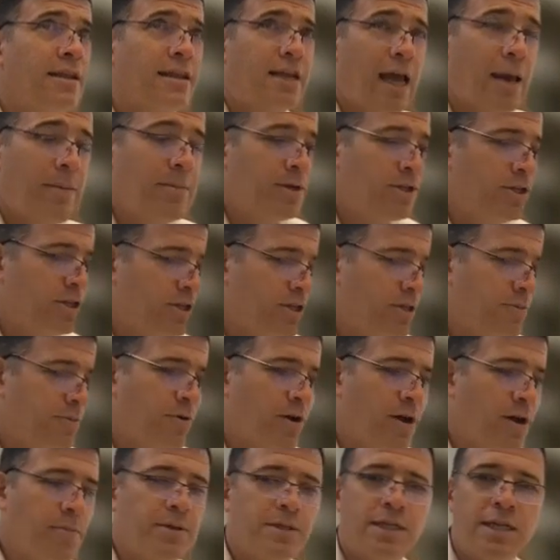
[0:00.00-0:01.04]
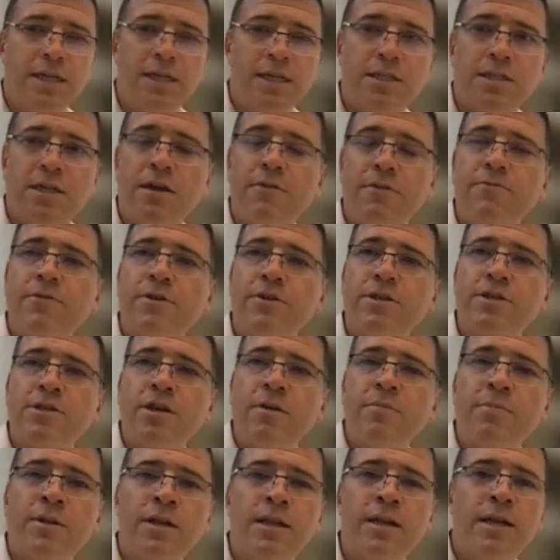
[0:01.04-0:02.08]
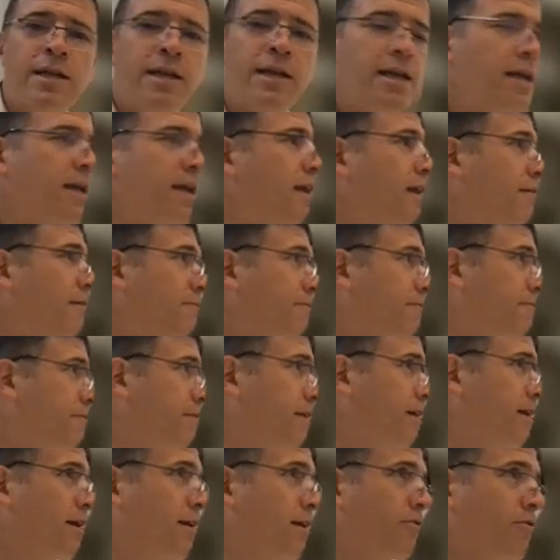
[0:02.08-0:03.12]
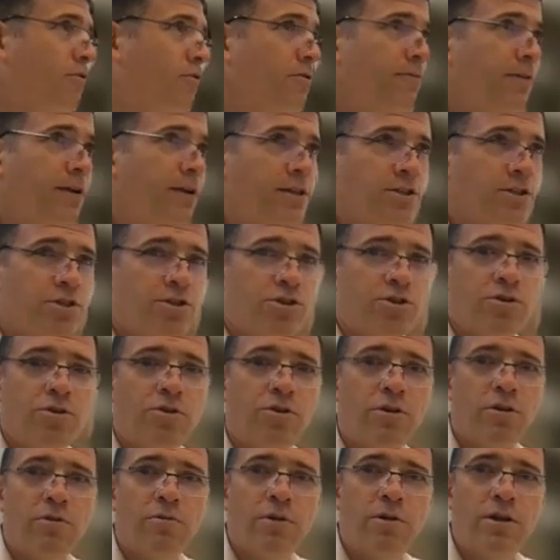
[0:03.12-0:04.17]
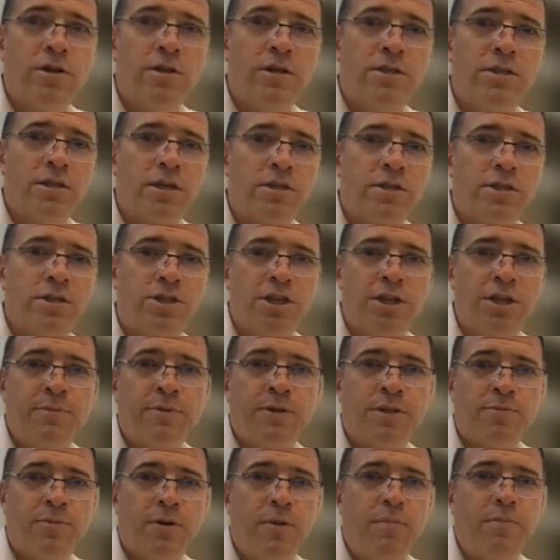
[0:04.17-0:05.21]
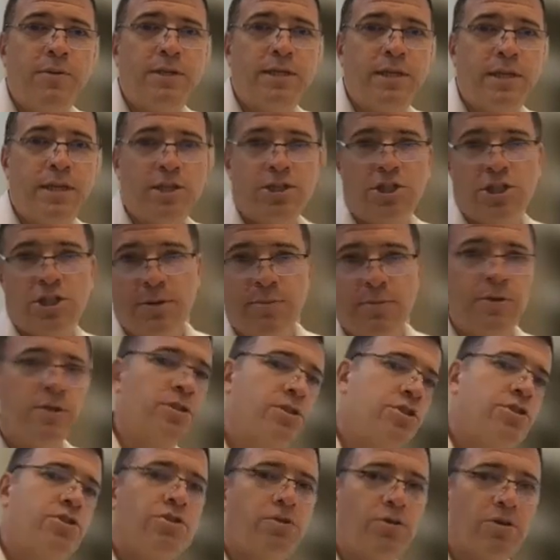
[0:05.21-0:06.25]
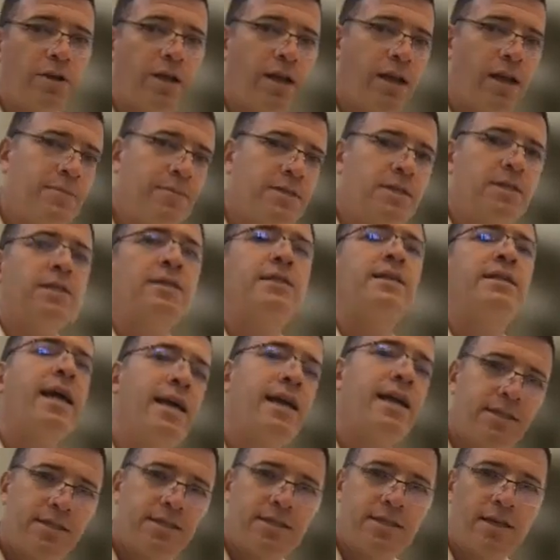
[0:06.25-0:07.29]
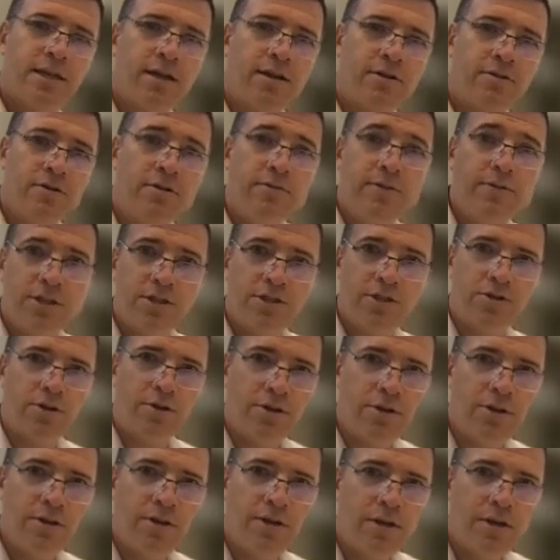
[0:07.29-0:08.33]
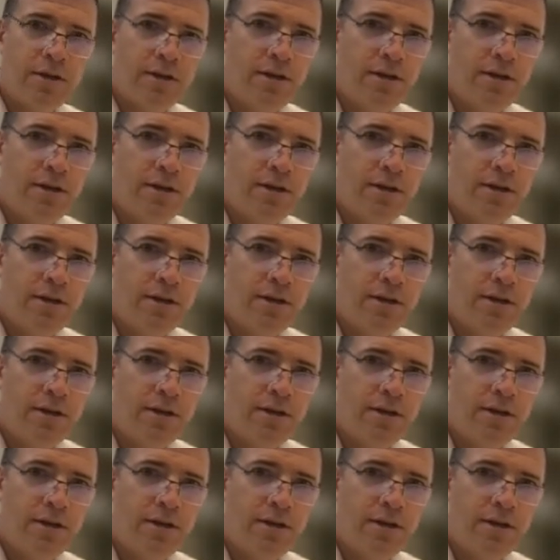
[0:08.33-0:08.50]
the damager's property. So, for example, if Reuven's shore wanders onto Shimon's property and Shimon's shore comes and attacks Reuven's shore,